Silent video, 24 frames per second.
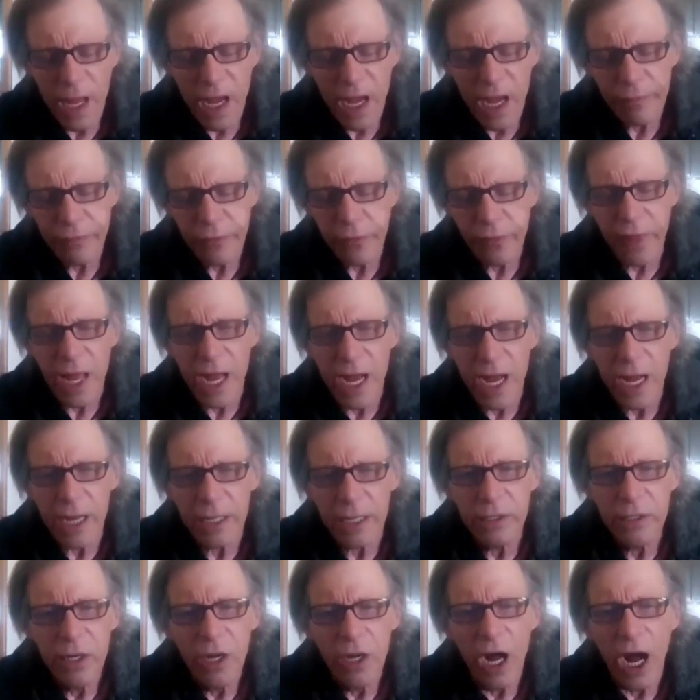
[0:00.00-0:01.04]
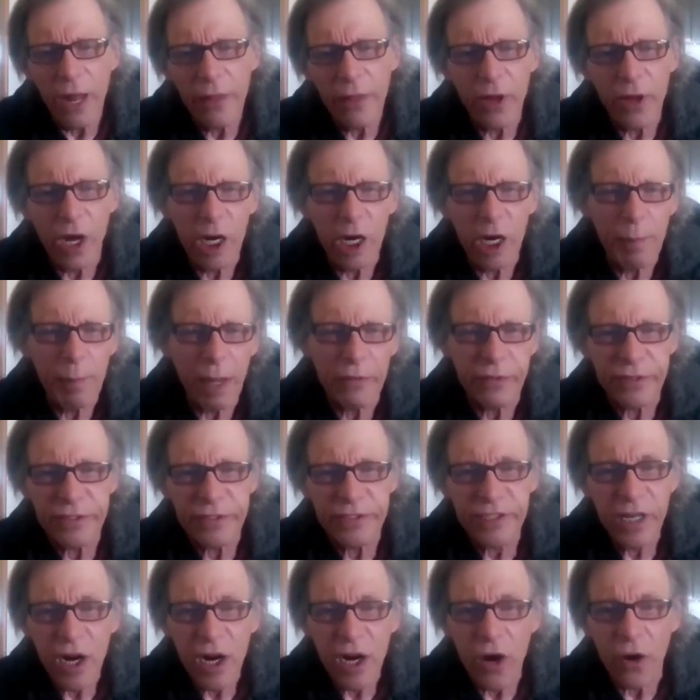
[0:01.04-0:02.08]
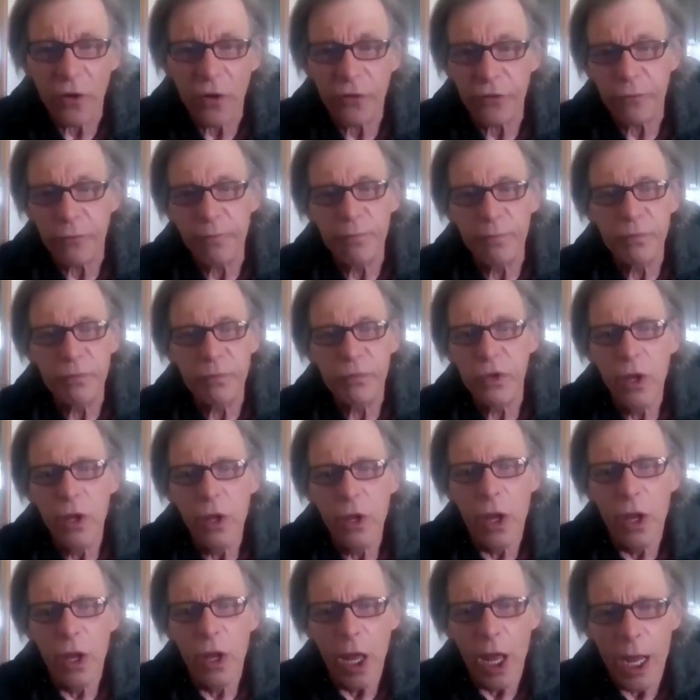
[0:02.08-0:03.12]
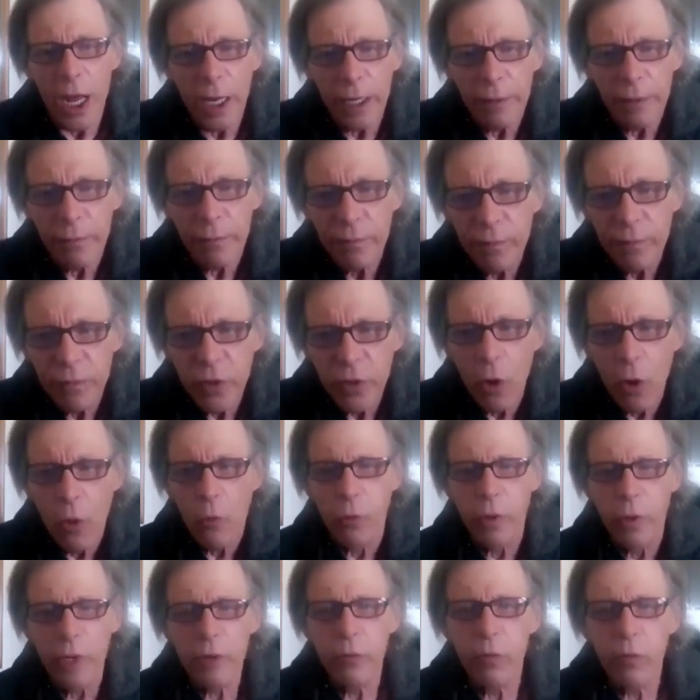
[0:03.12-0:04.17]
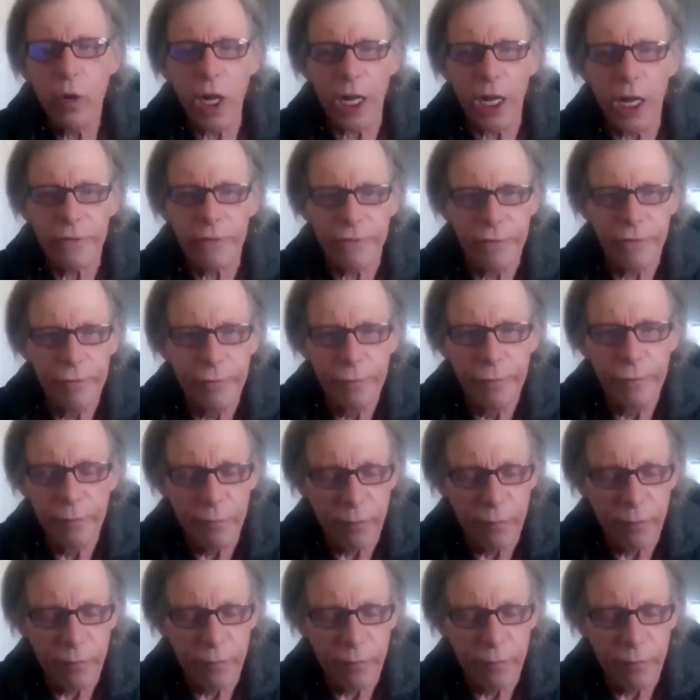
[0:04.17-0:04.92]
after that, I thought about the stars, and we went.